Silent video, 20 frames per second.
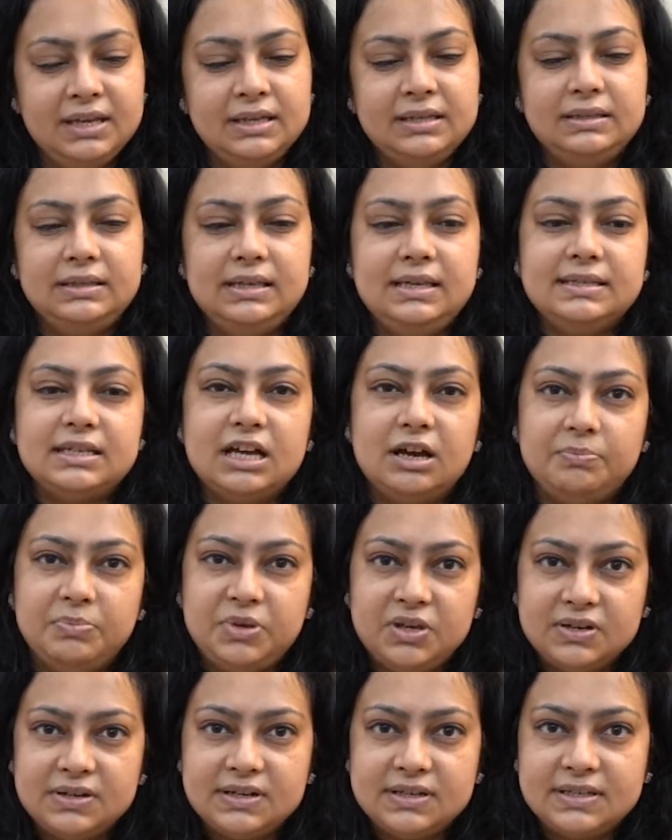These
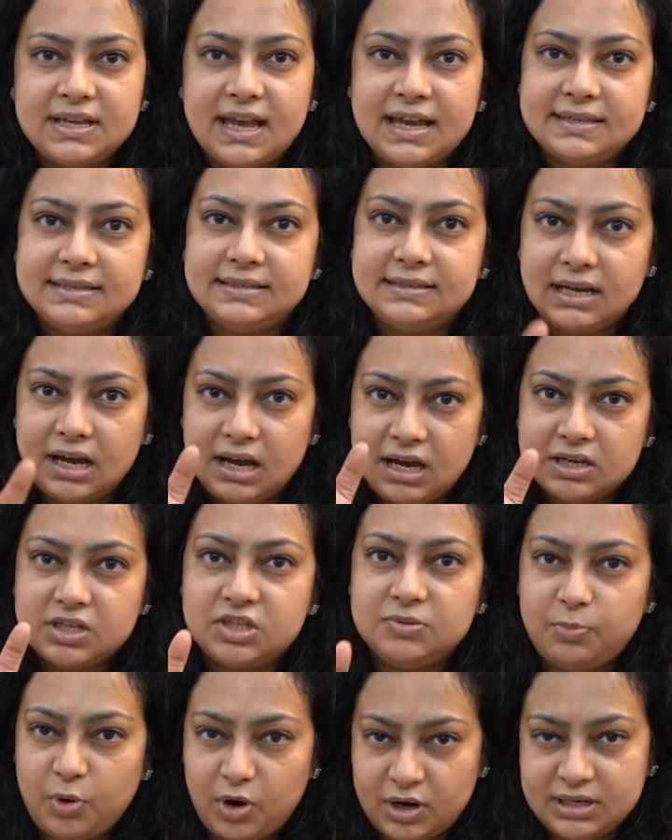appears as dark
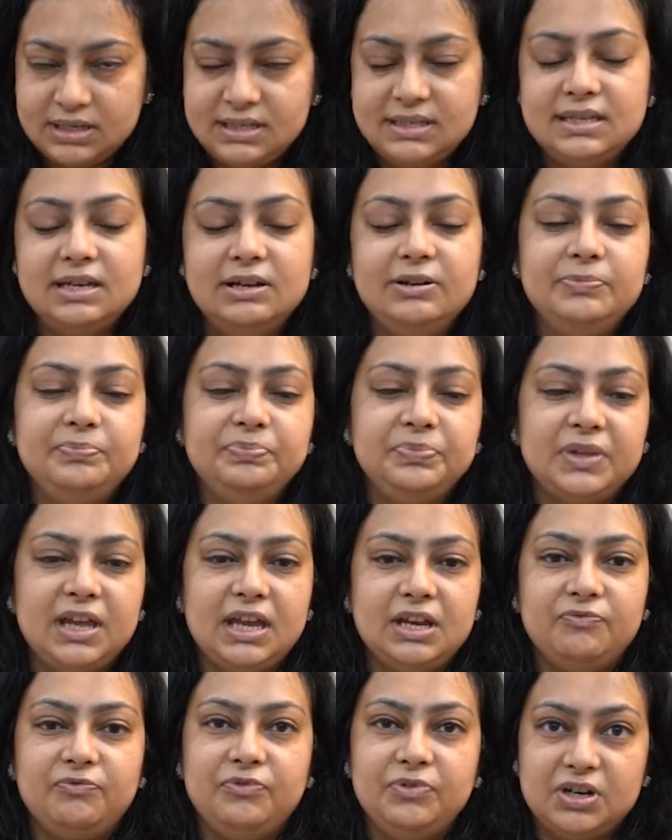spots
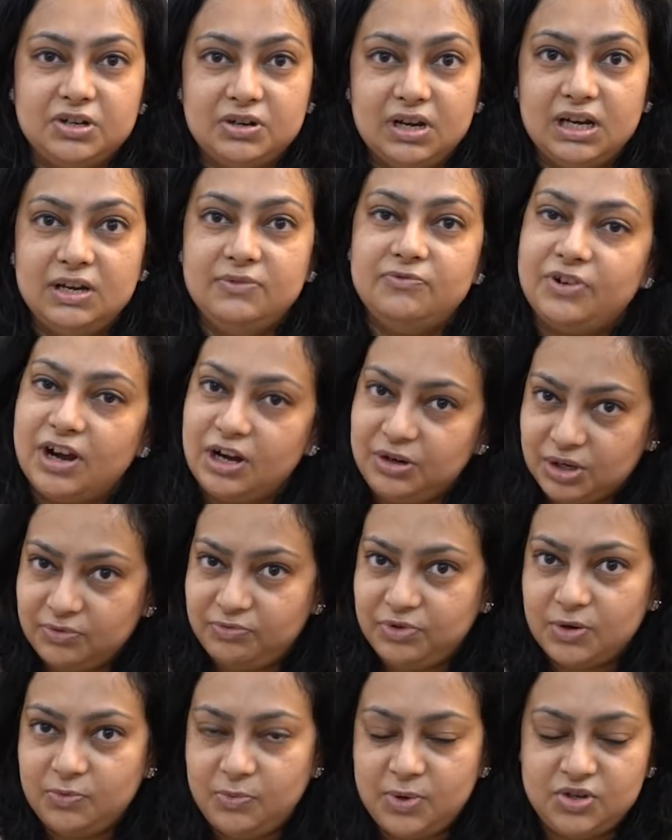in front of
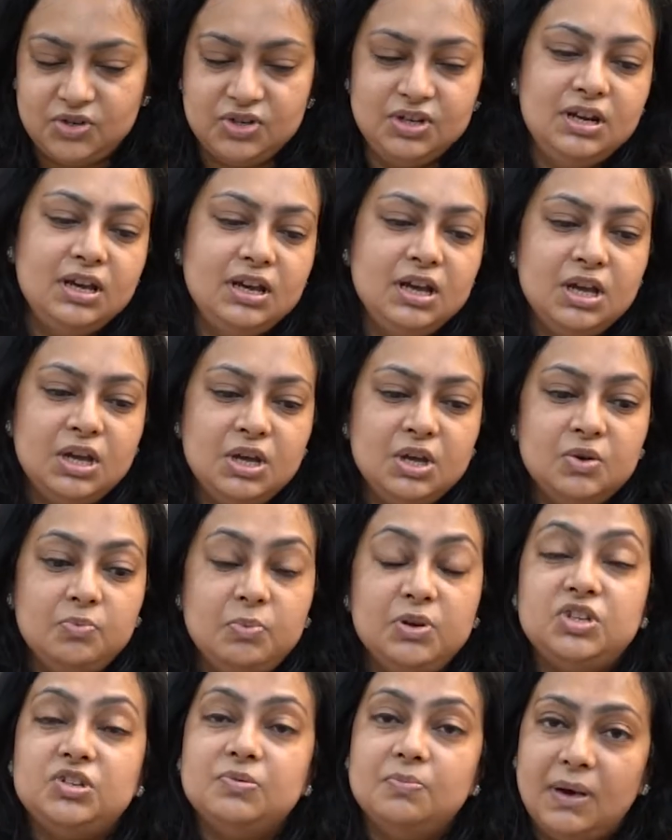your vision,
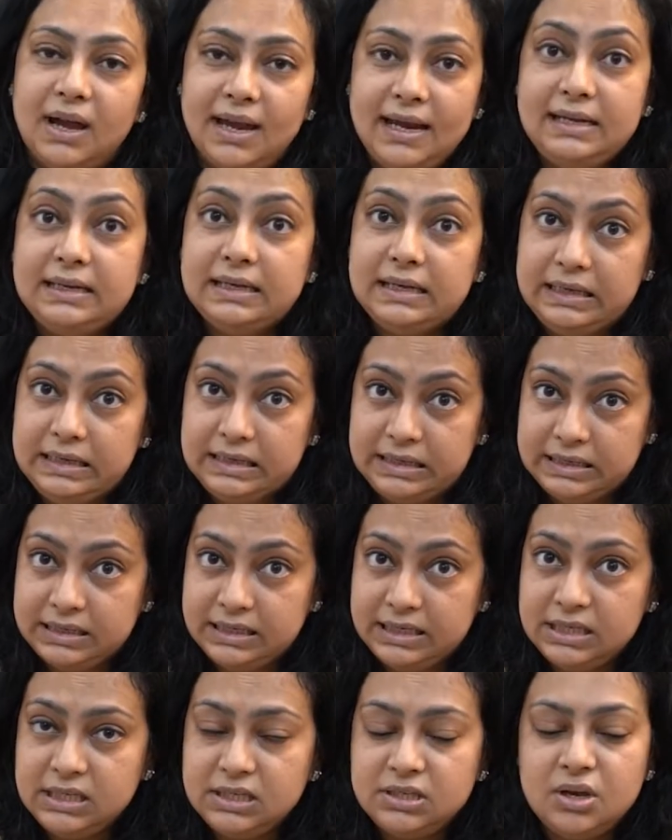which might
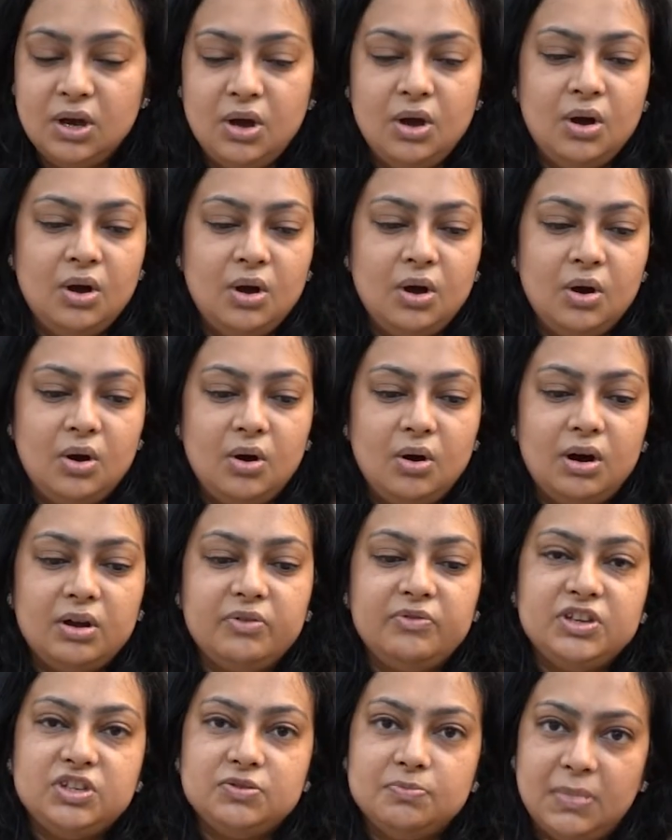increase
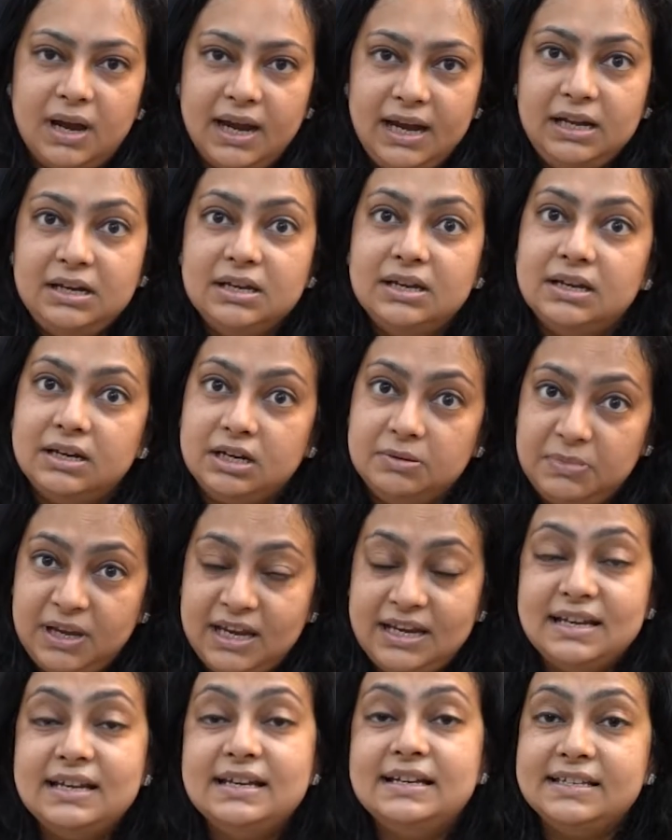or which might
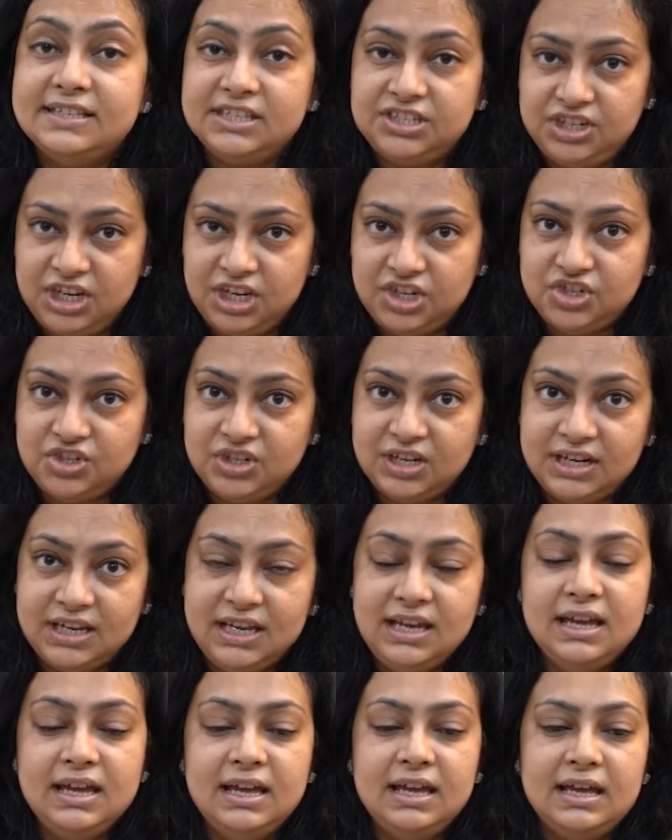remain
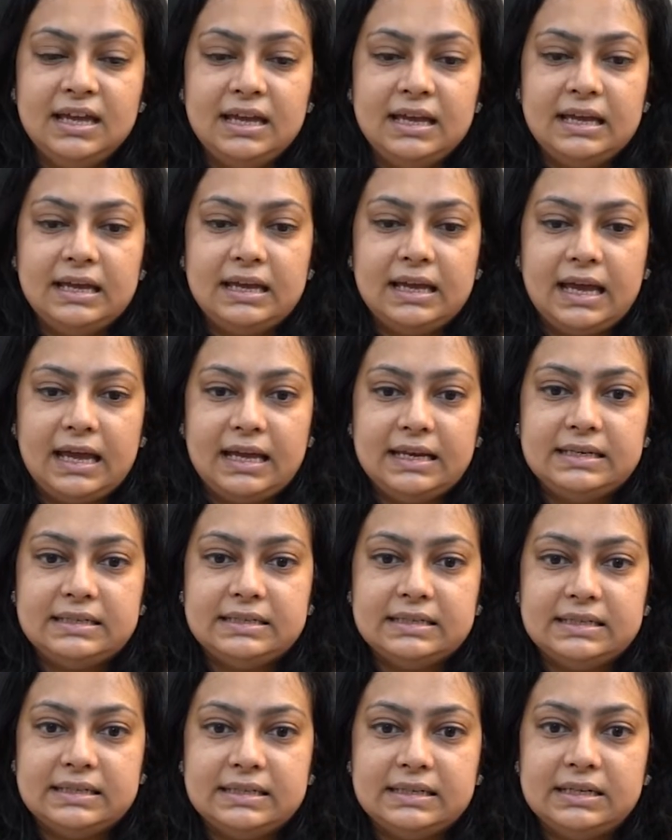stationary, and
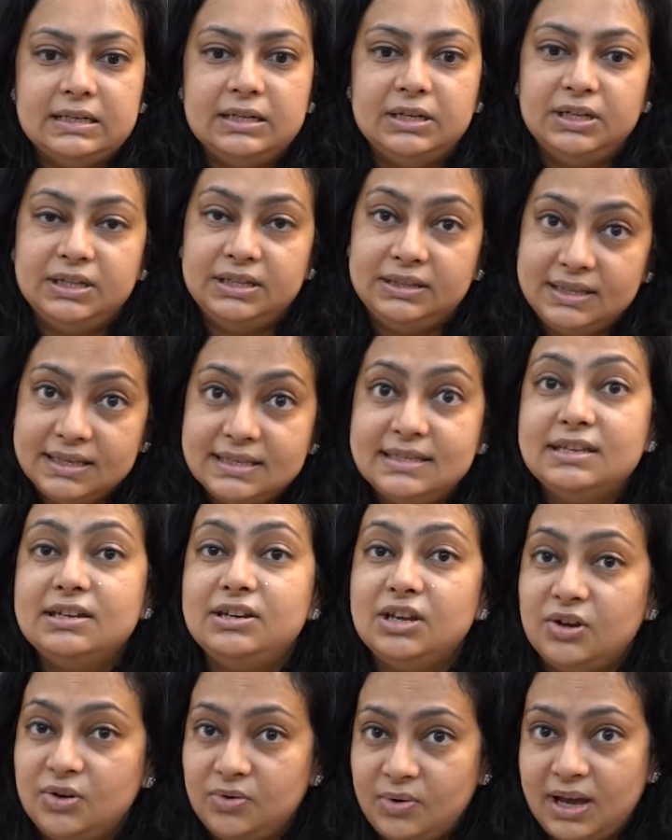this
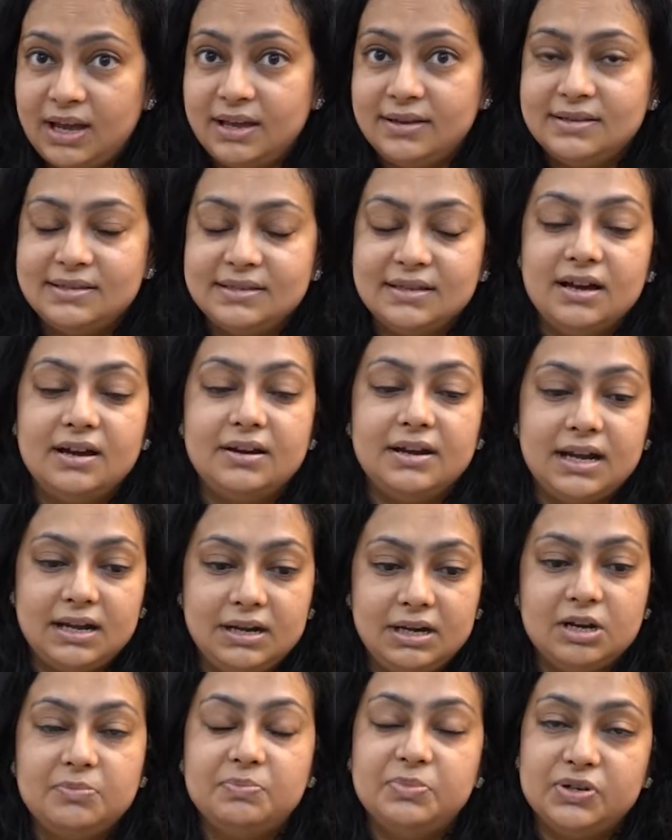requires a
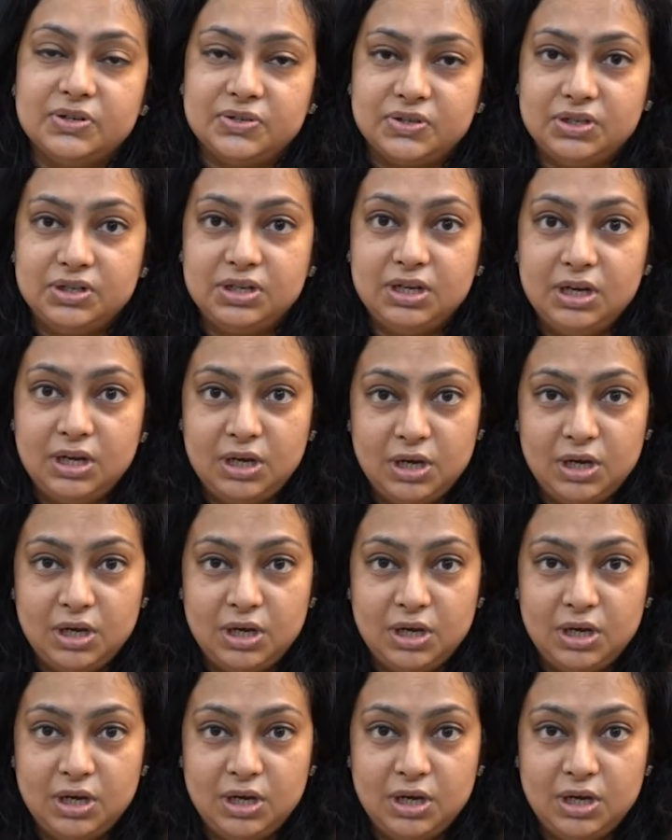retina person